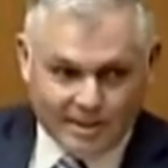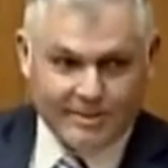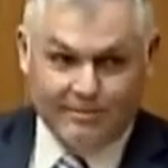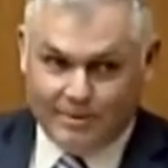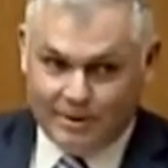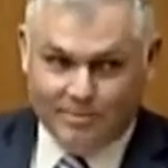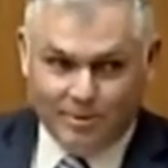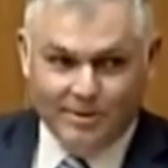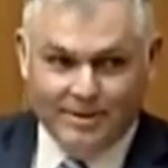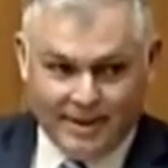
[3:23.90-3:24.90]
which is very
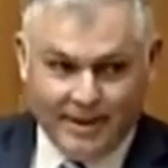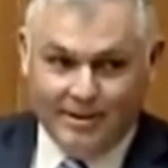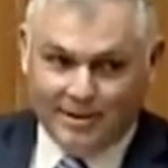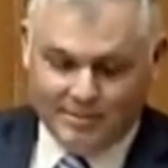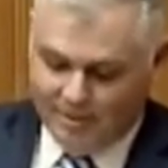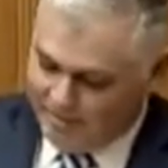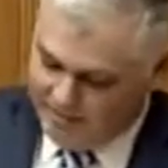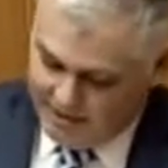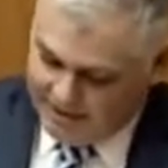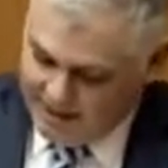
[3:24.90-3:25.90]
important, Cal, I
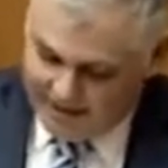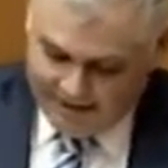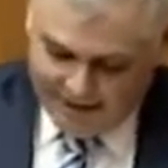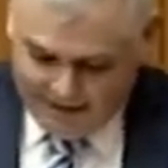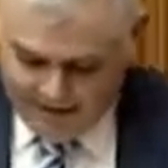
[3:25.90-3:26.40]
admit that.